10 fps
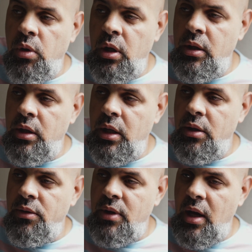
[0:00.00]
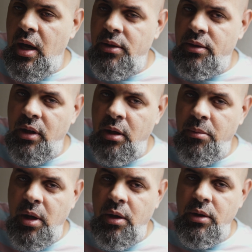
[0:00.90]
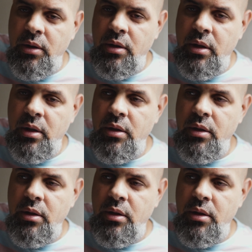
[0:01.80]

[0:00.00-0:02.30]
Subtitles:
one that is asking about it